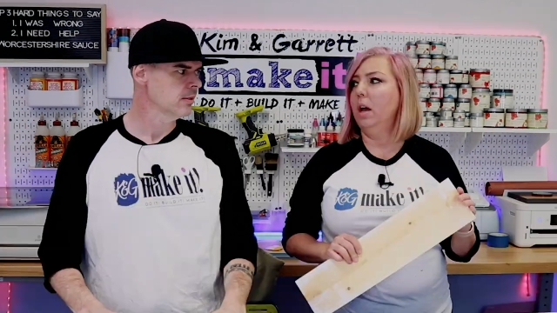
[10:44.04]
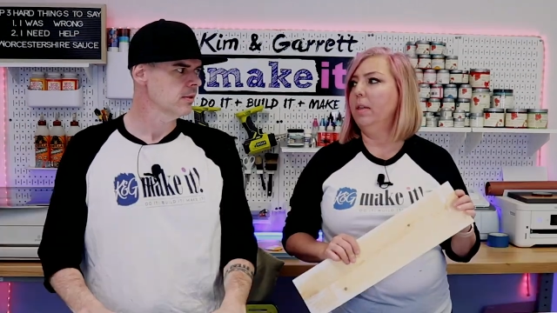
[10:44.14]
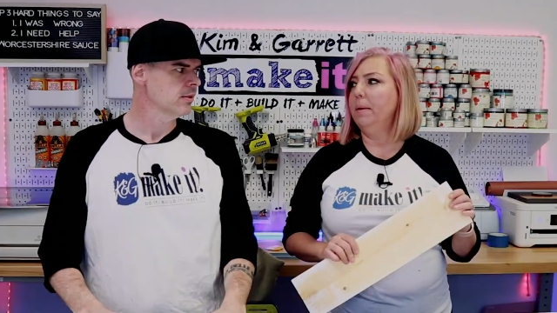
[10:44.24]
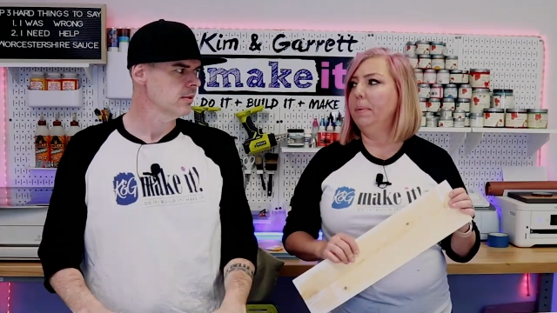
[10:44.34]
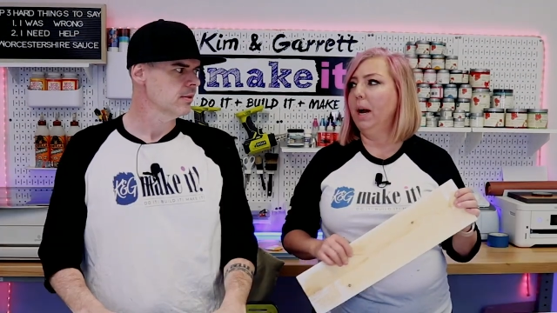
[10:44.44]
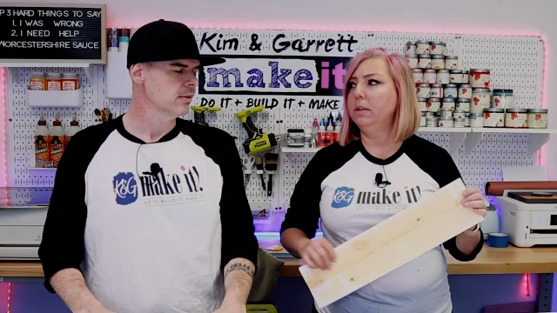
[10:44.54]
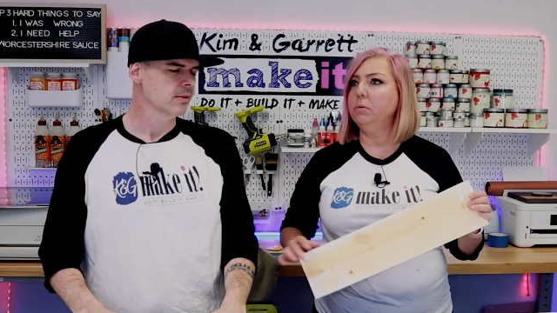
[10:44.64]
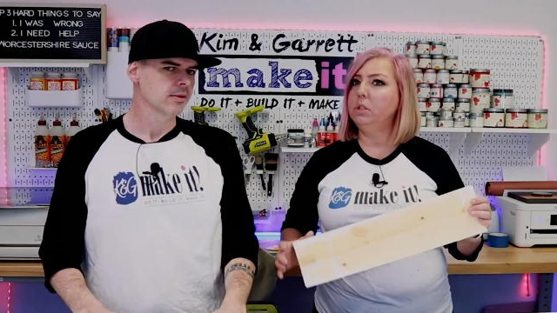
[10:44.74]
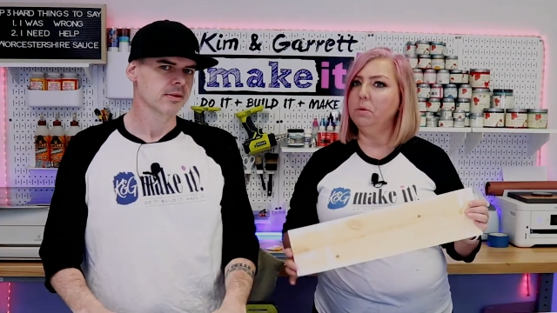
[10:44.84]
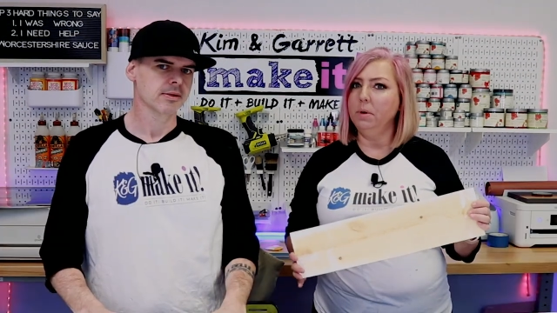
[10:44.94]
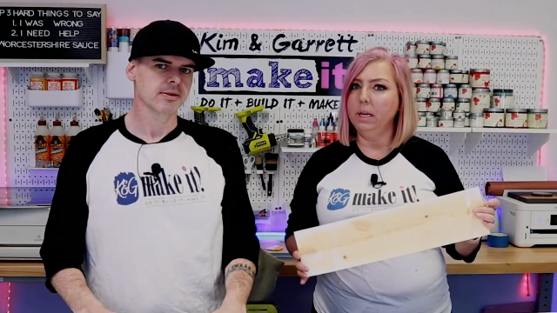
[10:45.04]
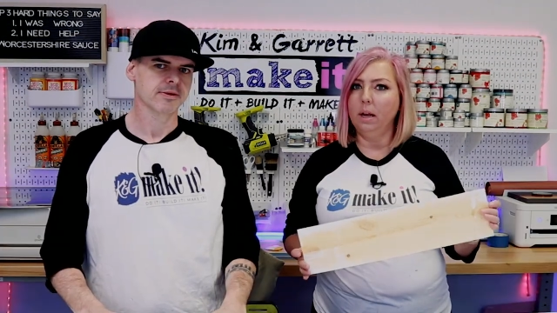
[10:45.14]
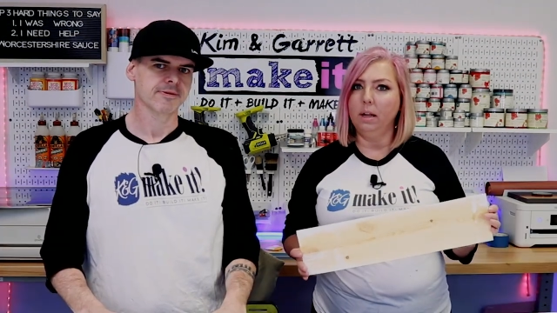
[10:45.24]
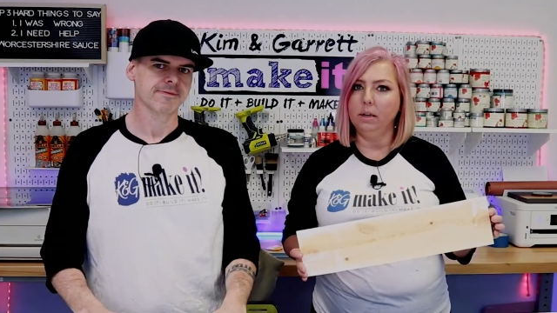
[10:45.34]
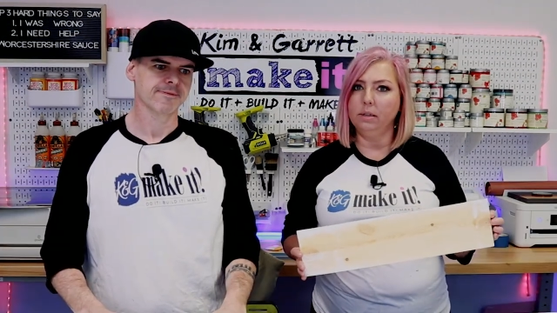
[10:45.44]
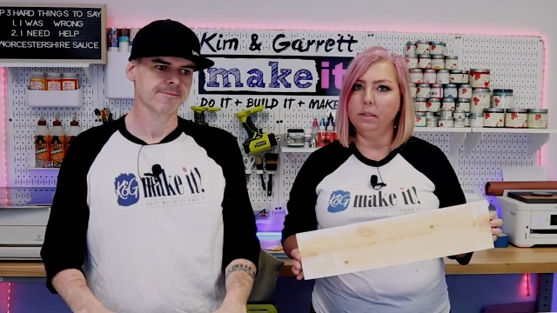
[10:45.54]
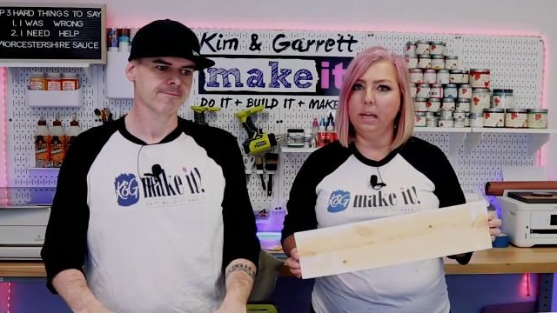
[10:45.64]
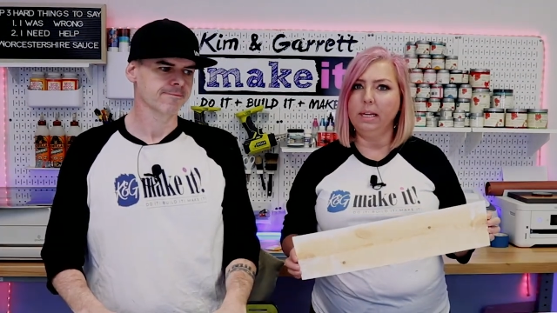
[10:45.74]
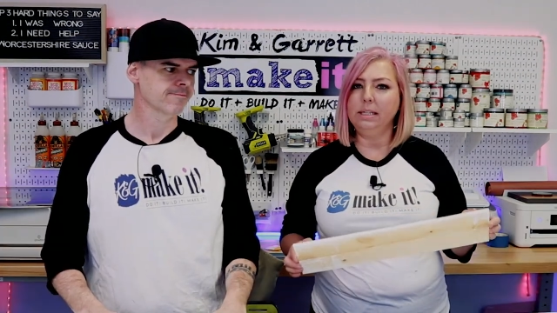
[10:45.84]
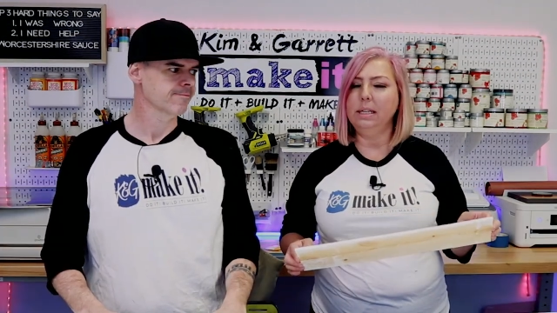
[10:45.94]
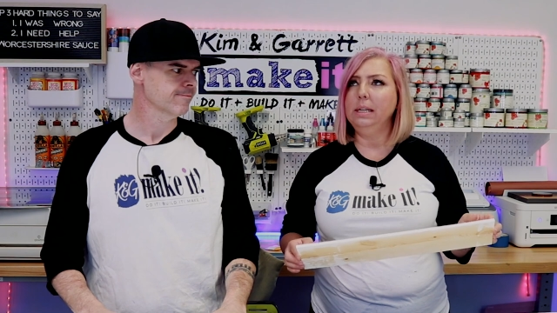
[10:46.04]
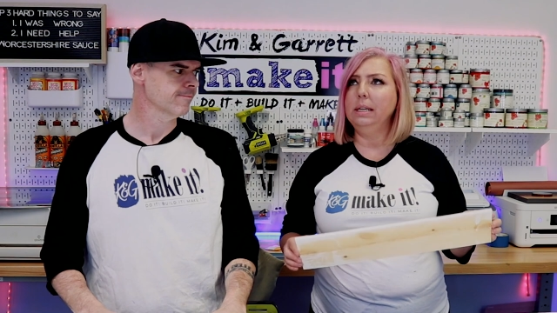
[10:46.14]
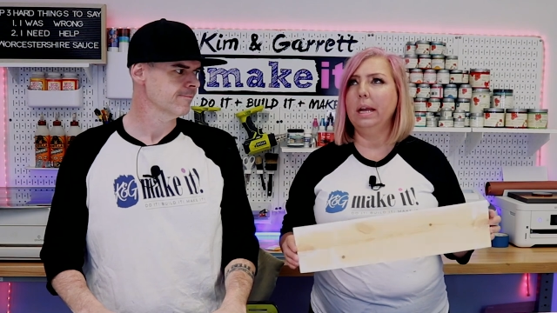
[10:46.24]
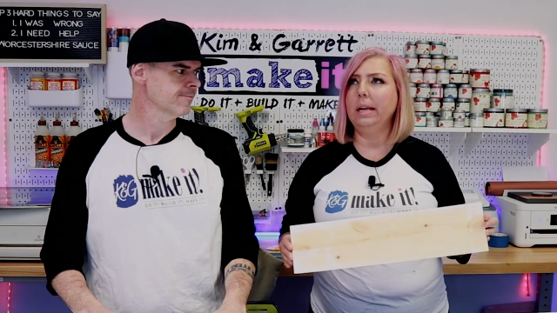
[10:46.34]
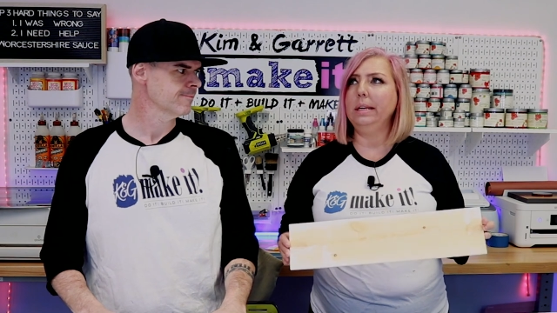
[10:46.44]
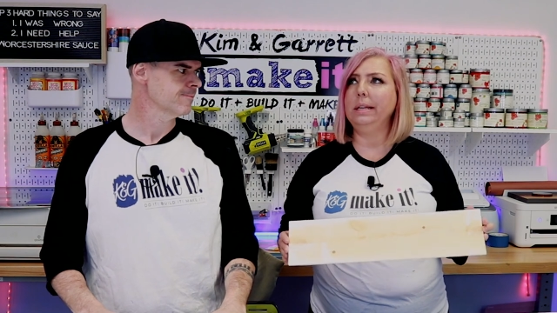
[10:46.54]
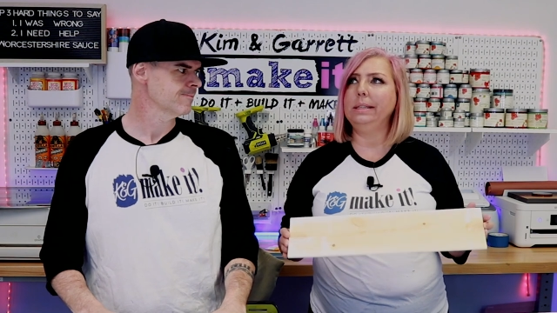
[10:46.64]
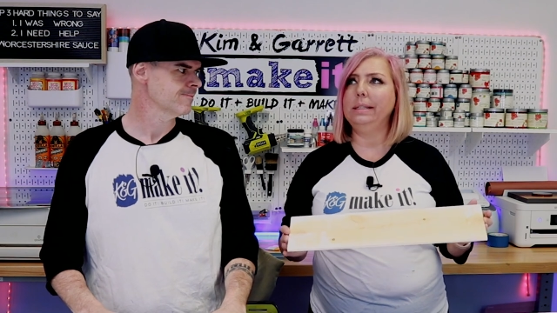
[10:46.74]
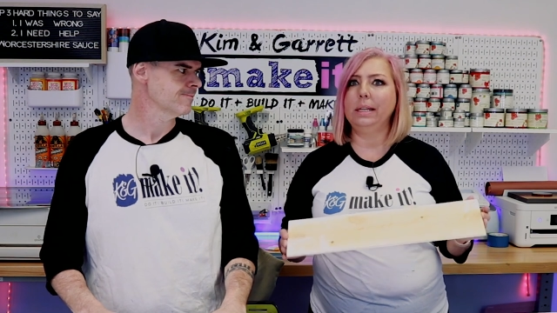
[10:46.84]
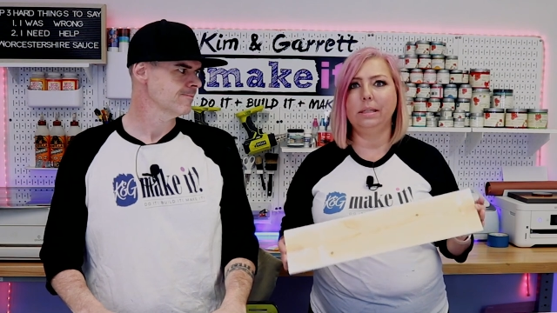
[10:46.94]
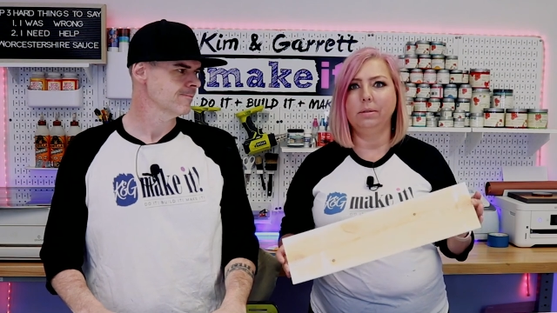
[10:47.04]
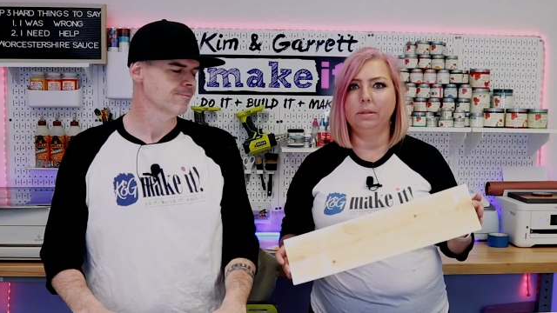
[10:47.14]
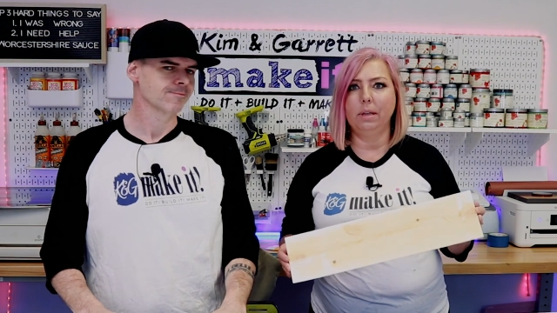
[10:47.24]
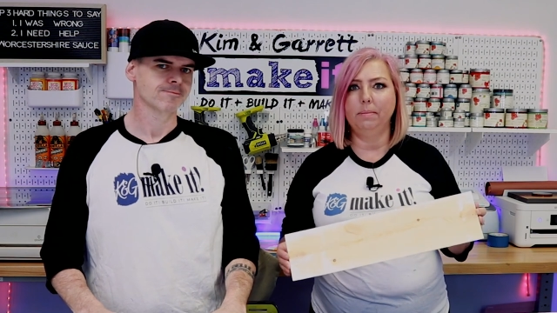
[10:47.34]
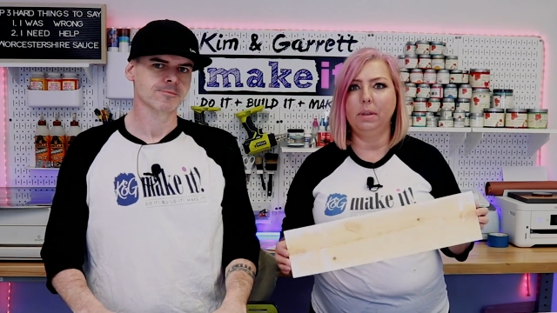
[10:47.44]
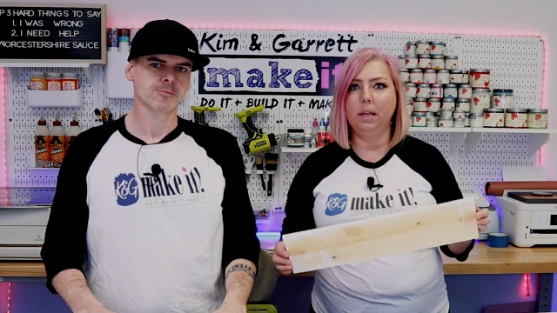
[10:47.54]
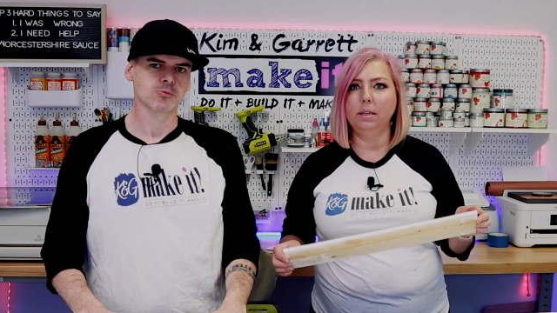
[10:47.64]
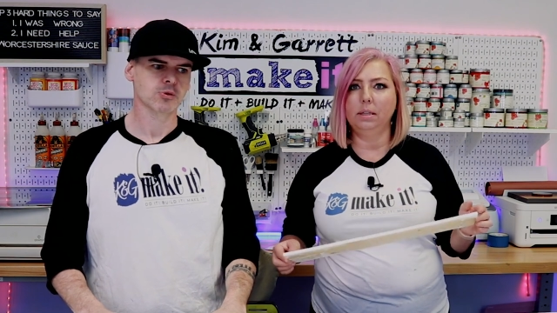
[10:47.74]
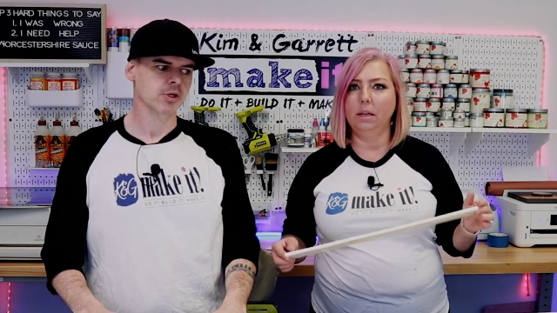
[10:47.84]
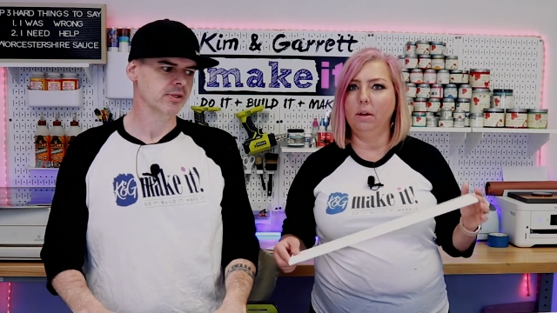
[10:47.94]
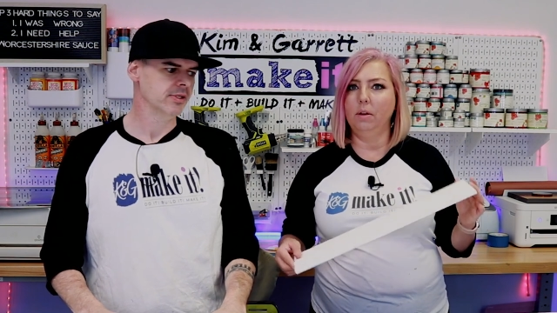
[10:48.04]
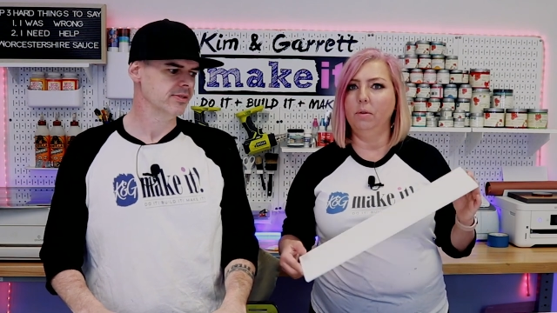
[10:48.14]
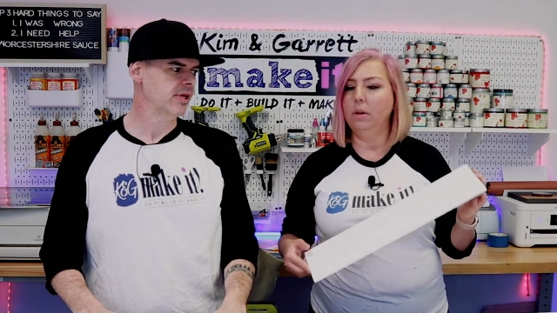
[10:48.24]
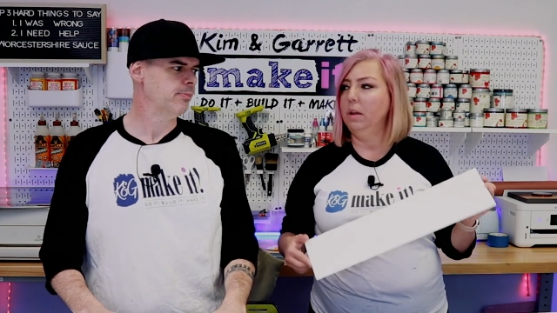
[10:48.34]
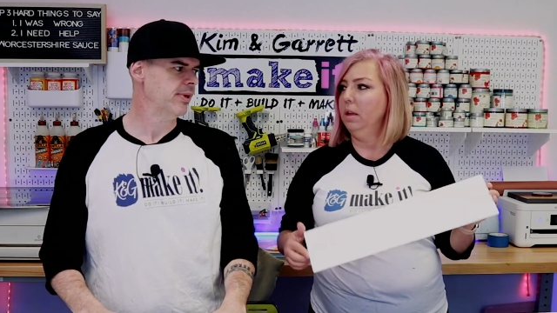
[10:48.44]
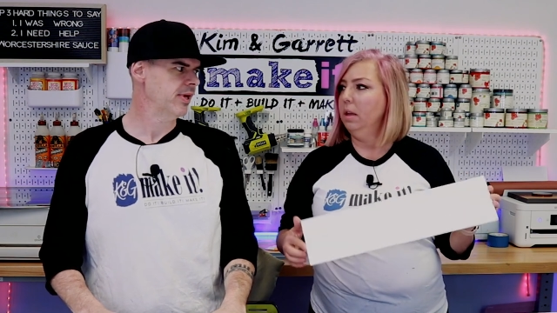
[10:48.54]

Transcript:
Speaker 1: Uh, that box was $20, 1996 or something. So that's not